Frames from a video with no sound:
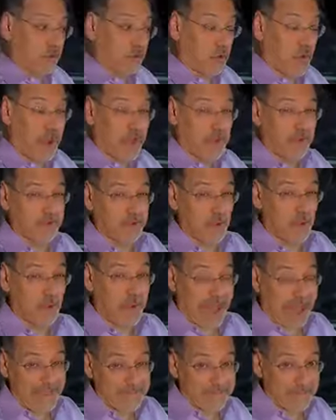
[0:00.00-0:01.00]
requires a
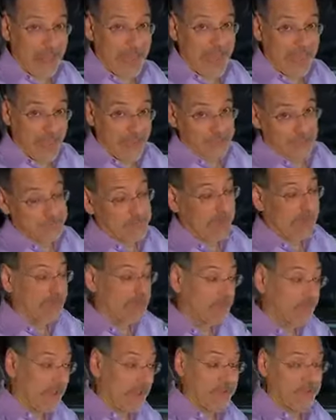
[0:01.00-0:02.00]
Wi-Fi
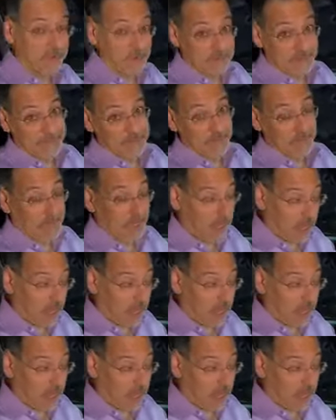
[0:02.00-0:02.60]
hotspot device hooked up to the